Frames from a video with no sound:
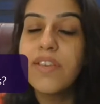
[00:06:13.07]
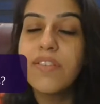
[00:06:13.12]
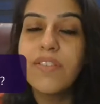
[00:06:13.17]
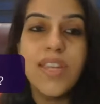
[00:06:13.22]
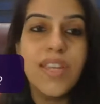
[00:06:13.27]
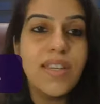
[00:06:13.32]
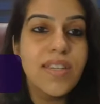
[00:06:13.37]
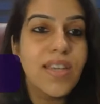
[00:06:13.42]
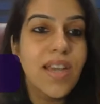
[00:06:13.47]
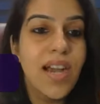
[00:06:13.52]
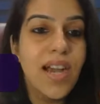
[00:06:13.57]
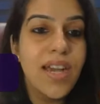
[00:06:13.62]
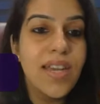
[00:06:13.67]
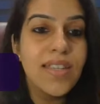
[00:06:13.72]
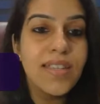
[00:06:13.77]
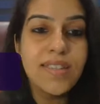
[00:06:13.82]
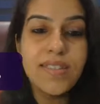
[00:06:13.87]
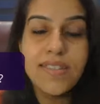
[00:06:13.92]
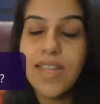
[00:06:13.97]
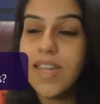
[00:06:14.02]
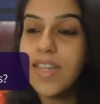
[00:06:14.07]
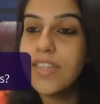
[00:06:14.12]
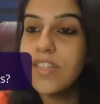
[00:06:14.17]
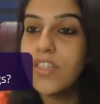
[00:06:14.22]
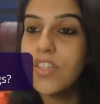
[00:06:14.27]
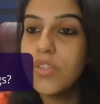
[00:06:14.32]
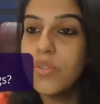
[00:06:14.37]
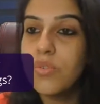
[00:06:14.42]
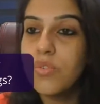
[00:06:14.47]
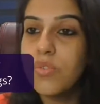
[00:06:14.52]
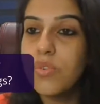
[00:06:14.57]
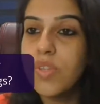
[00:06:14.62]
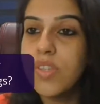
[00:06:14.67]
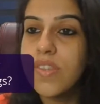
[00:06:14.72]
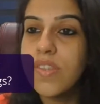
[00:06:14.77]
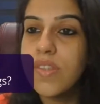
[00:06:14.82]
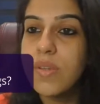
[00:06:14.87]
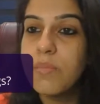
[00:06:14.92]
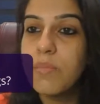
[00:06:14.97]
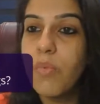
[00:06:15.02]
Great, guys, thank you. So
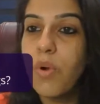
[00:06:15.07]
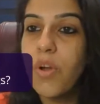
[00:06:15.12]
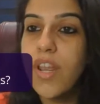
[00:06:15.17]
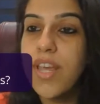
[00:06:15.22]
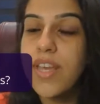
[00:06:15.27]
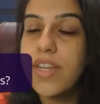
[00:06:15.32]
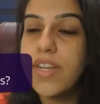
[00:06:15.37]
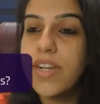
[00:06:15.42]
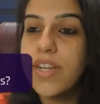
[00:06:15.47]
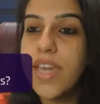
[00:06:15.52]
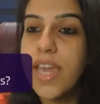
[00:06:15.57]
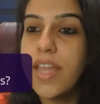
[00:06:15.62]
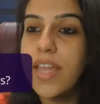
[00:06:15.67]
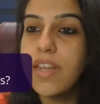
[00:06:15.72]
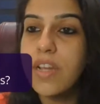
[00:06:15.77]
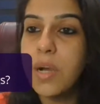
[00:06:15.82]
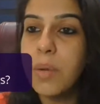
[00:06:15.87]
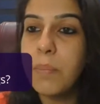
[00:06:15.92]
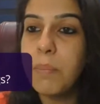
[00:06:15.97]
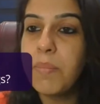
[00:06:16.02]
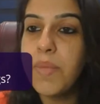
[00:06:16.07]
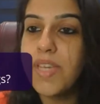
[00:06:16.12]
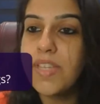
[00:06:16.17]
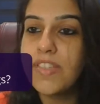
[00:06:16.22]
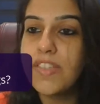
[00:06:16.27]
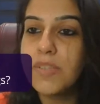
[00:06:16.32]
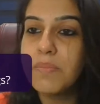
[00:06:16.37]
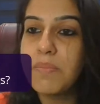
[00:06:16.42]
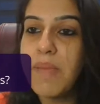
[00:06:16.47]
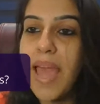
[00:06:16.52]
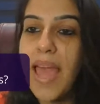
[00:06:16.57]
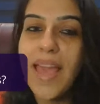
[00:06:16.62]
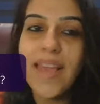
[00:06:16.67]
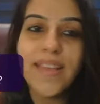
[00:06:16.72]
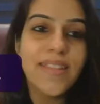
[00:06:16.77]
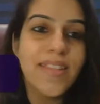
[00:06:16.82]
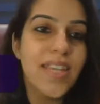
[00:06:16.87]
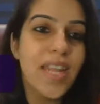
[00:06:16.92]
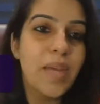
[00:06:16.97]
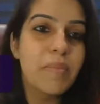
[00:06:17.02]
it's more like again a mixed
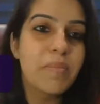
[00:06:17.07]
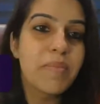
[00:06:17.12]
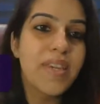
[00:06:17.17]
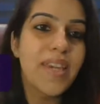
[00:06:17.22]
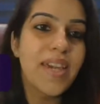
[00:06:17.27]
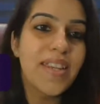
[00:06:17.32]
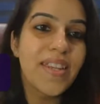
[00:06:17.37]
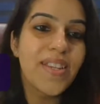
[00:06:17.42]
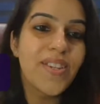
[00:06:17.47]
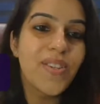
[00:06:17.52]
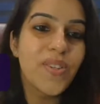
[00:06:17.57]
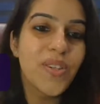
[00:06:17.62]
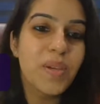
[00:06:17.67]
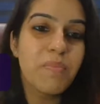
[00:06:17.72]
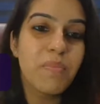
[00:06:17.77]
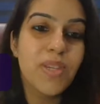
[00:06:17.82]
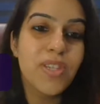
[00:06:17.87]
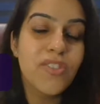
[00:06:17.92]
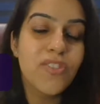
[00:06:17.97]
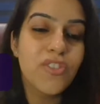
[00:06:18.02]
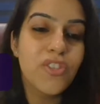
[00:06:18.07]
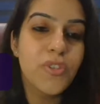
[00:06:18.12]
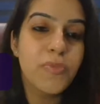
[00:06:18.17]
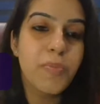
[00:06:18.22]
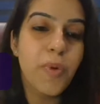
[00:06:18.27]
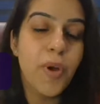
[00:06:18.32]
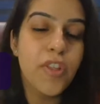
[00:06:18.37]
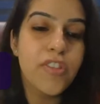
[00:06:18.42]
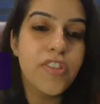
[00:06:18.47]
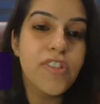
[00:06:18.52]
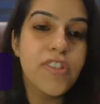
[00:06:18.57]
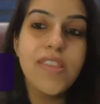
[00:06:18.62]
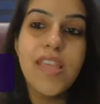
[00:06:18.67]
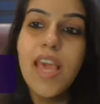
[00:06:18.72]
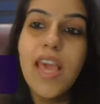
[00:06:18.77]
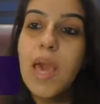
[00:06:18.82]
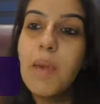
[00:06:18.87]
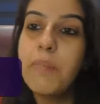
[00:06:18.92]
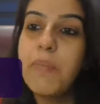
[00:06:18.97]
bag that I'm getting. Okay, mixed responses.